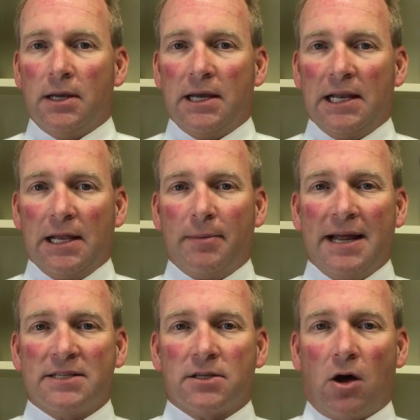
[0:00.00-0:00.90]
It
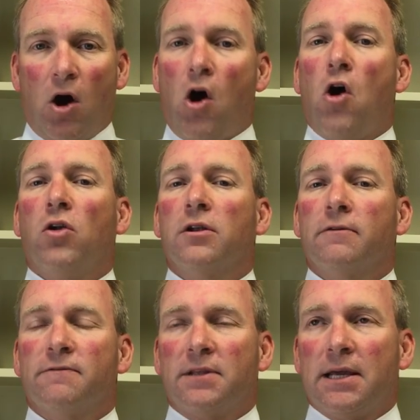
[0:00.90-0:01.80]
eliminates all
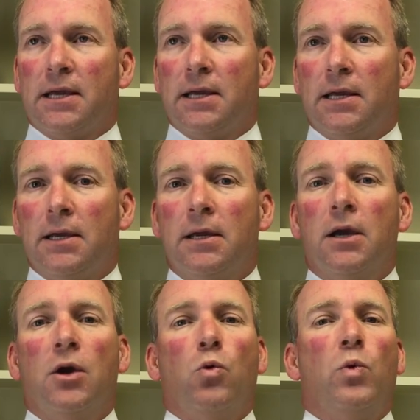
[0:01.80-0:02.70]
of the
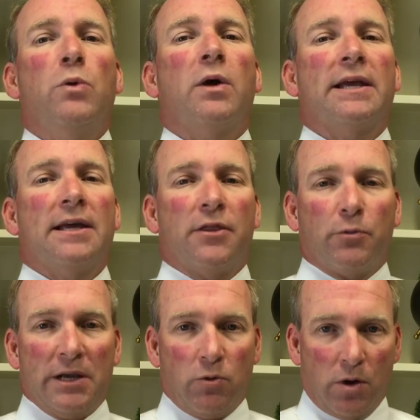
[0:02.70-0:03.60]
we want to get
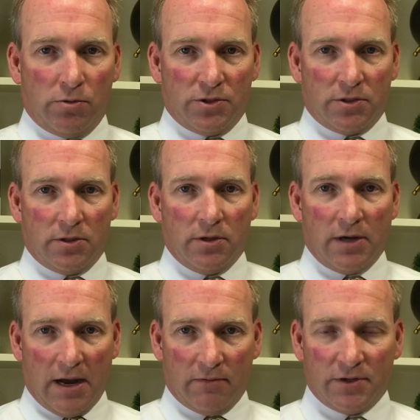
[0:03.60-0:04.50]
3 quotes
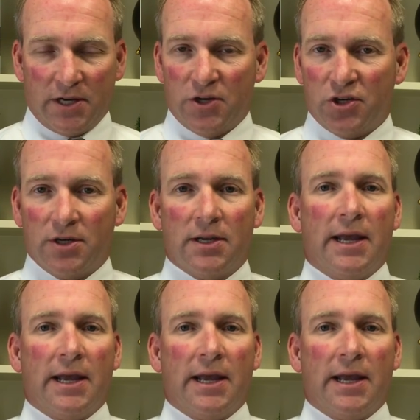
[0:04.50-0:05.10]
conversation.